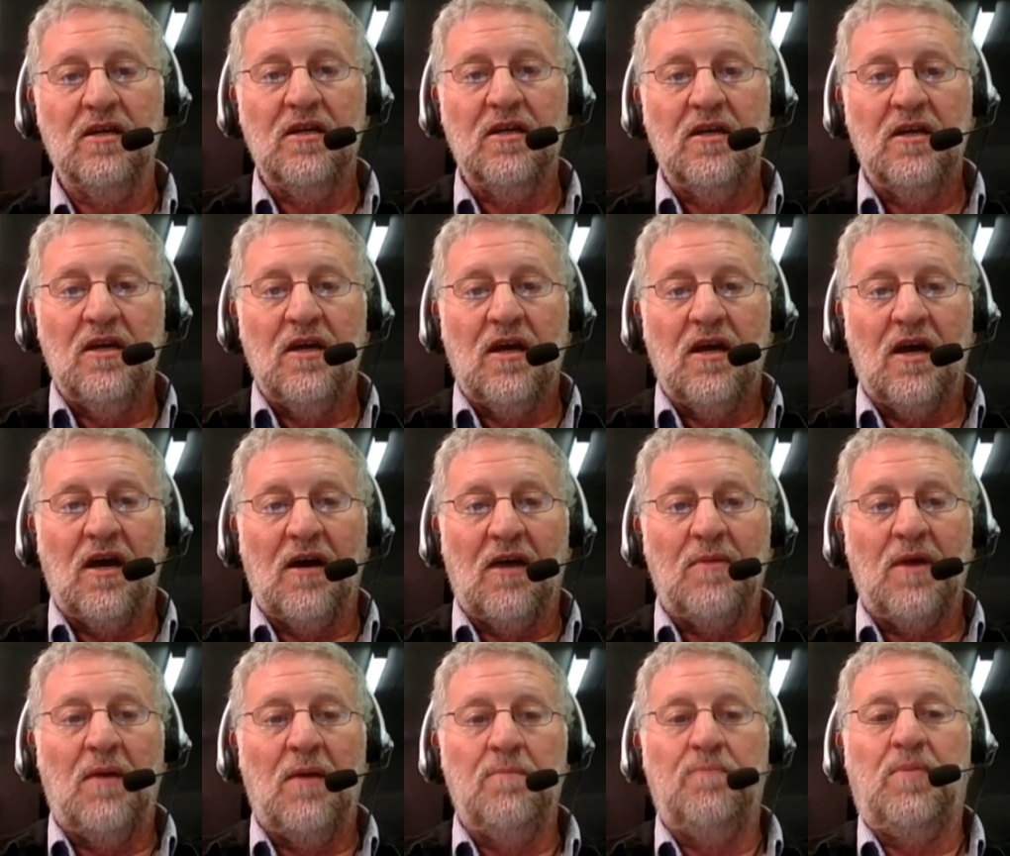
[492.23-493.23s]

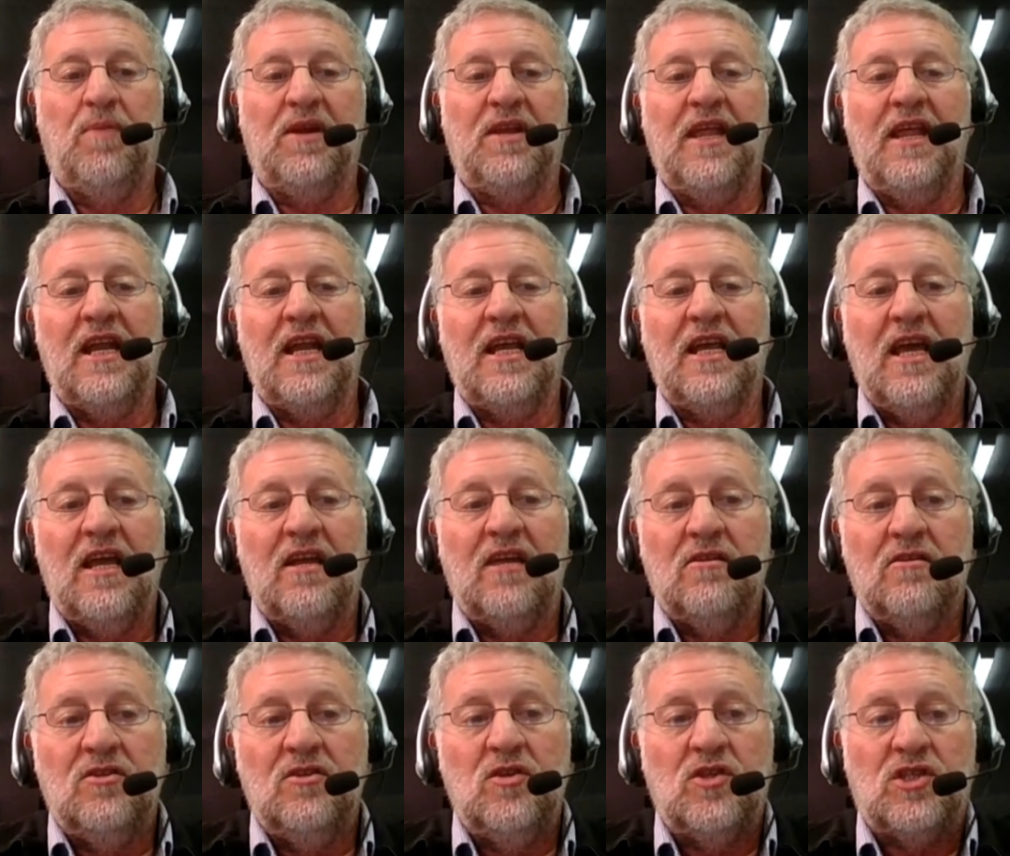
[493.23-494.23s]
But then
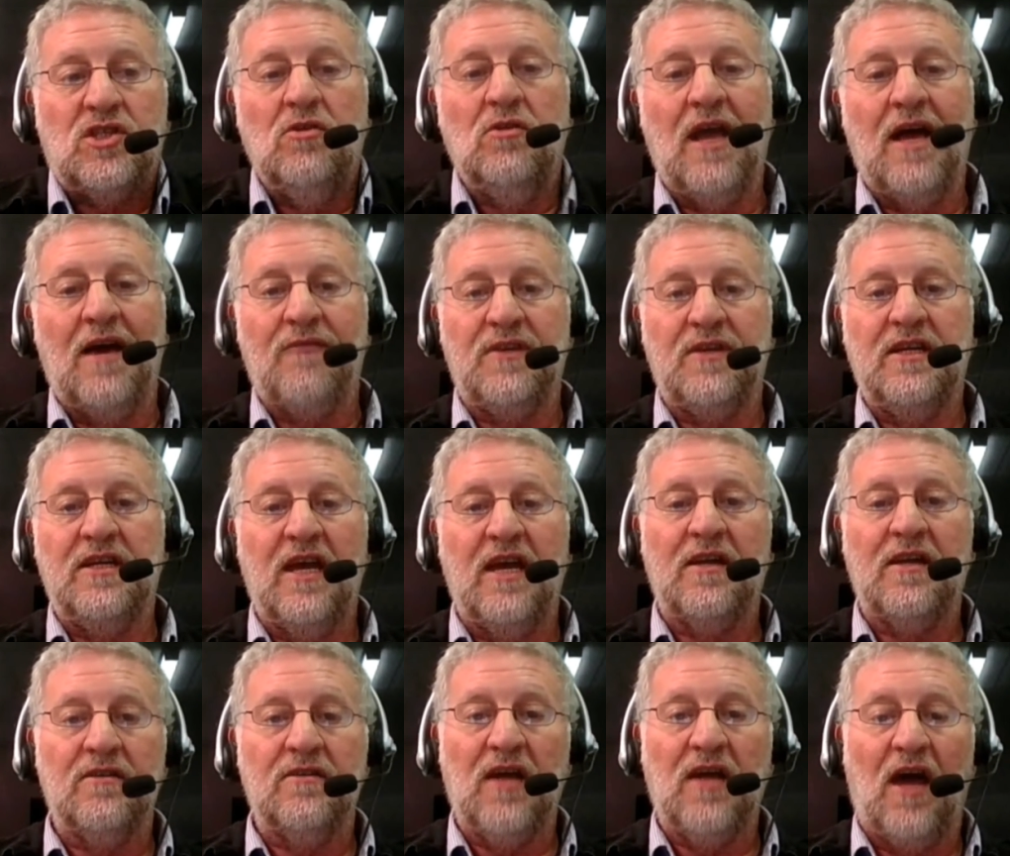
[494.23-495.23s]
again, you still have to
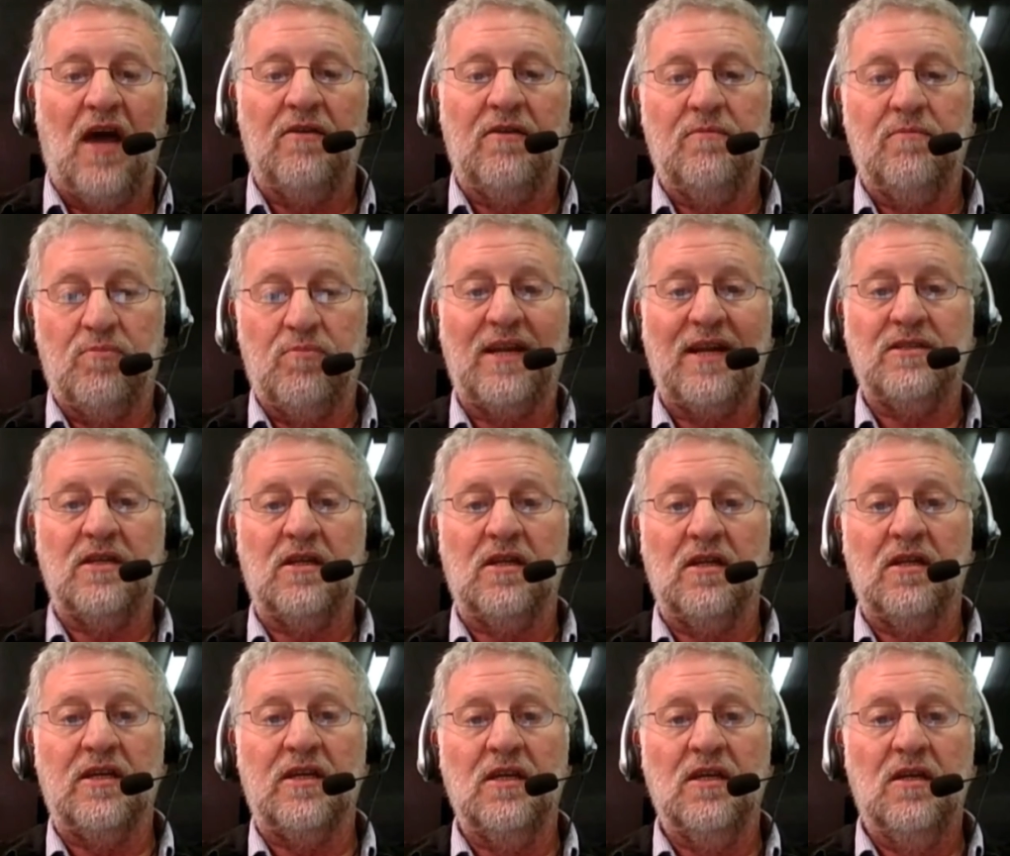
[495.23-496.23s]
get it done
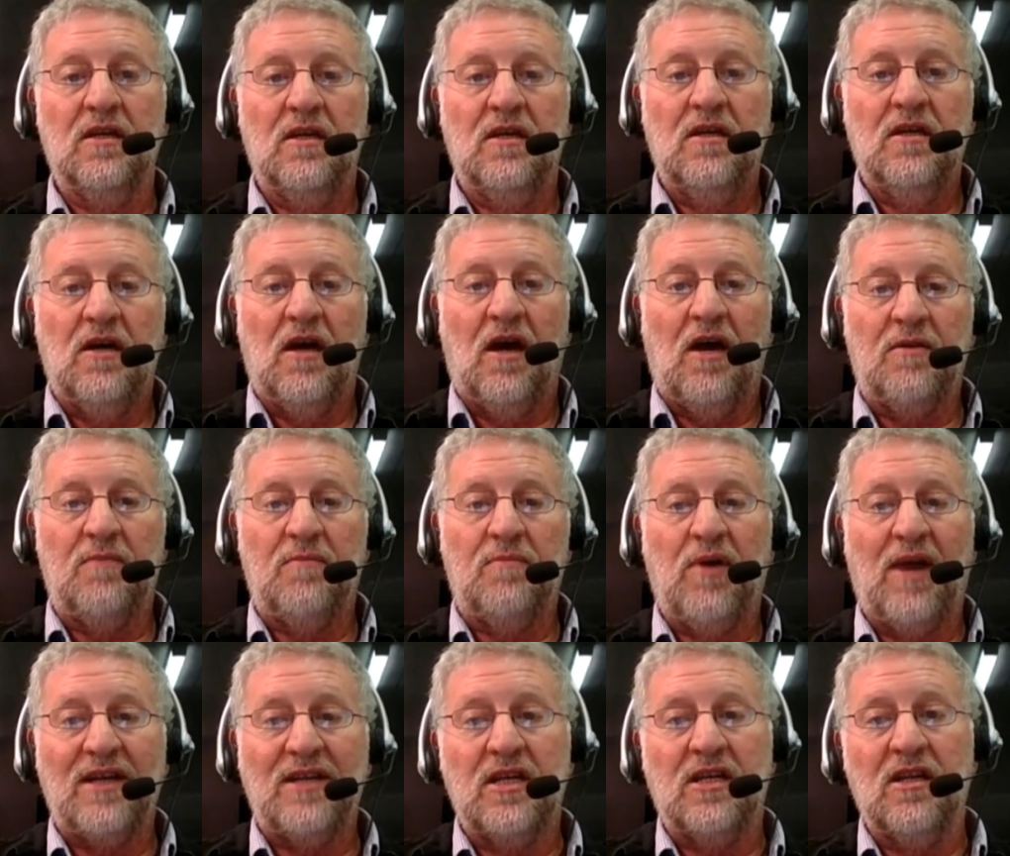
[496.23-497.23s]
practically. And
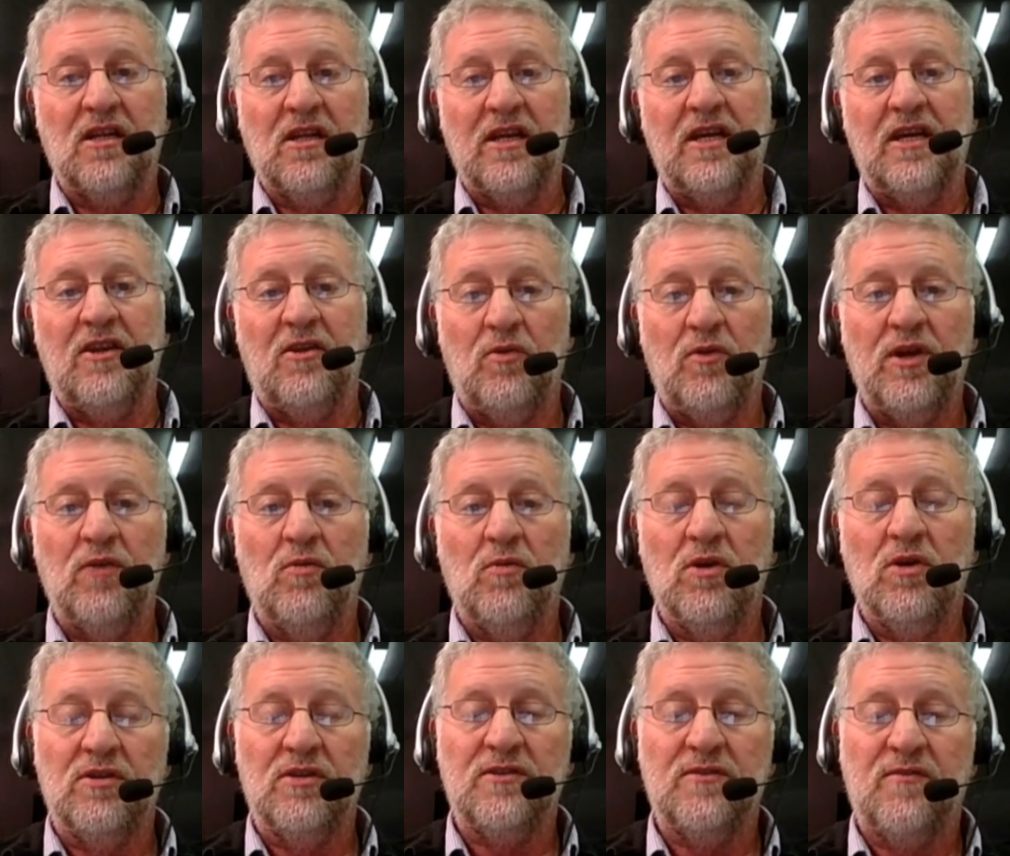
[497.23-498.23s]
practically in the real
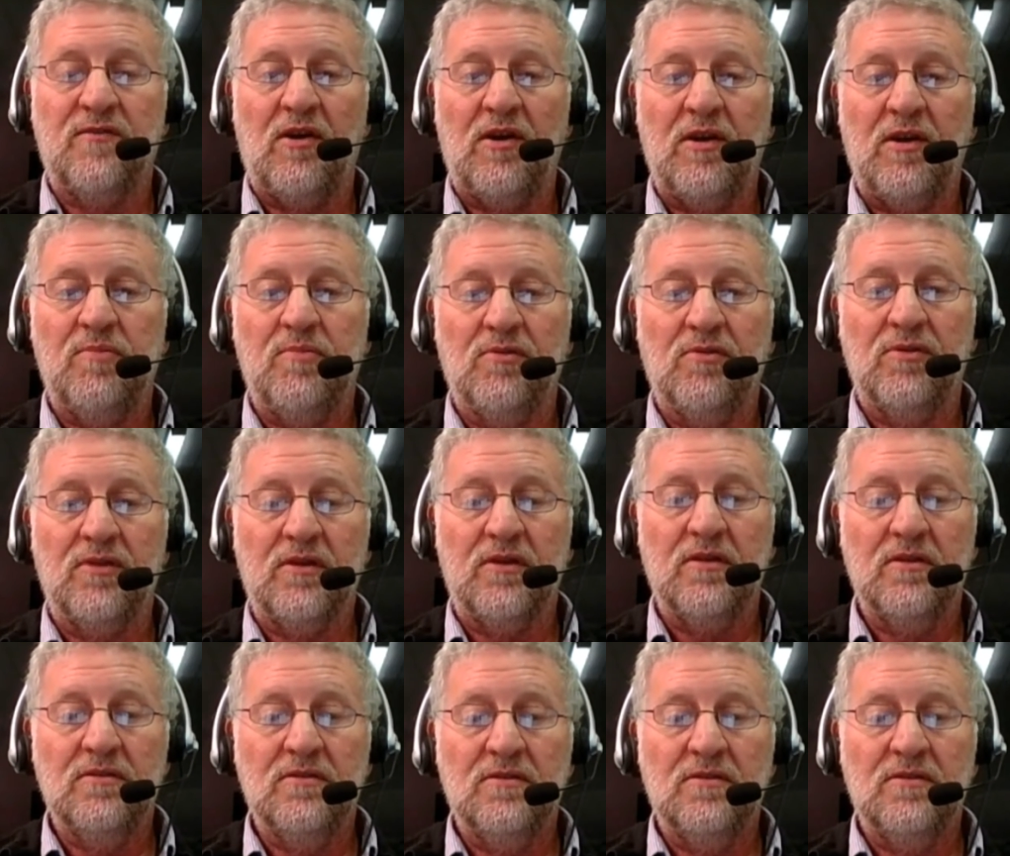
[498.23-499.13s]
world is very important.